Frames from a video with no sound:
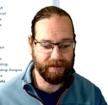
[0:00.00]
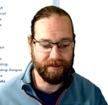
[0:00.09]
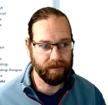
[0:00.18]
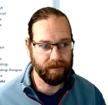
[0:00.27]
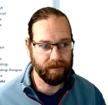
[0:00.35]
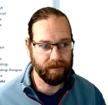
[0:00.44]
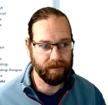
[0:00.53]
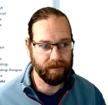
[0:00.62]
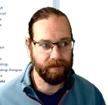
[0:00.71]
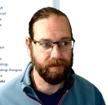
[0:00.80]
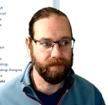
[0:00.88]

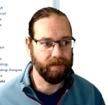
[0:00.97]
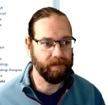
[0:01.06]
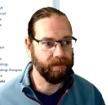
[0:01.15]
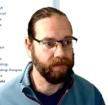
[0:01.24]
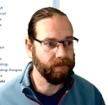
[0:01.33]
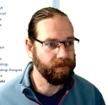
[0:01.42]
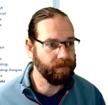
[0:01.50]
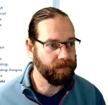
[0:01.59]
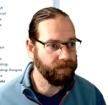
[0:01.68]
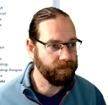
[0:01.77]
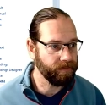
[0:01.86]

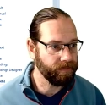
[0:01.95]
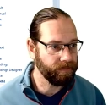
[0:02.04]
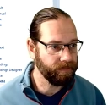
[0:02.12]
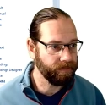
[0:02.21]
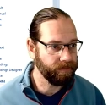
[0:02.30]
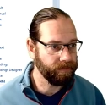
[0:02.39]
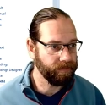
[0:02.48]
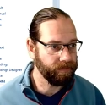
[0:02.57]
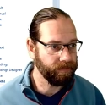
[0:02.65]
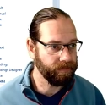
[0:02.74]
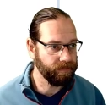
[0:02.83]

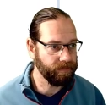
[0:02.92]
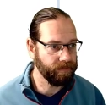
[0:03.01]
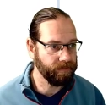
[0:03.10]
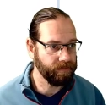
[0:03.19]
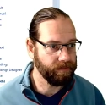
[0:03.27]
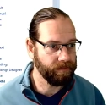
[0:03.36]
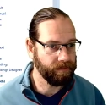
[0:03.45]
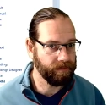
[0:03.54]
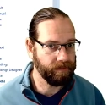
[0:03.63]
Nobody speaks.